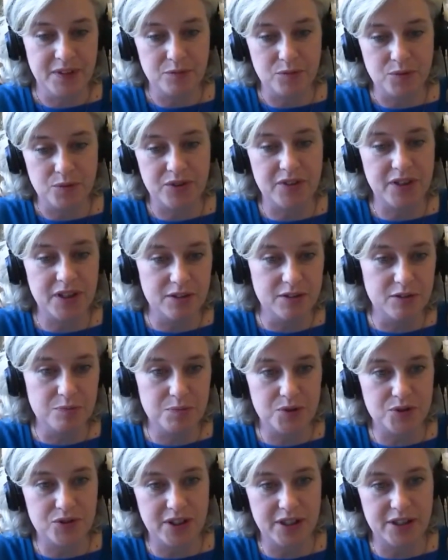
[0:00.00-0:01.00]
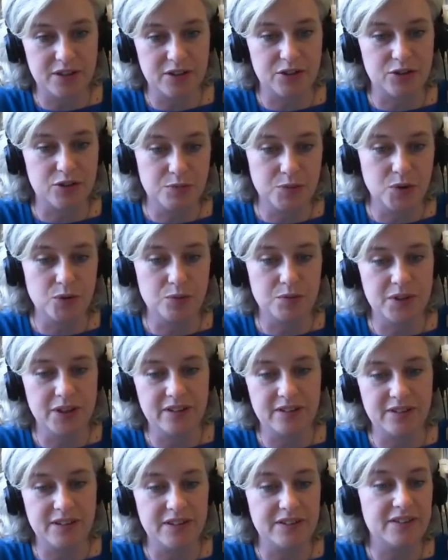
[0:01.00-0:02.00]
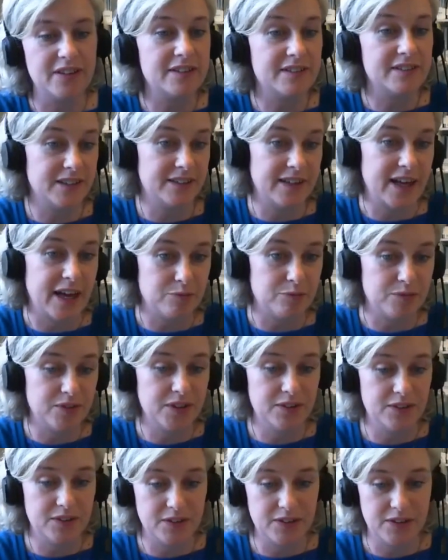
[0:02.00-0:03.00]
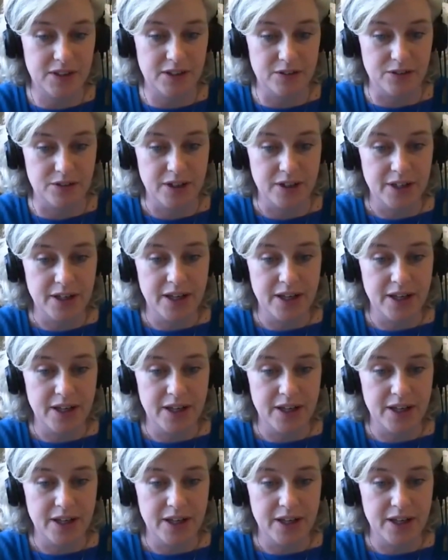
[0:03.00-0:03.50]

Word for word: within particular small places that's adapted to their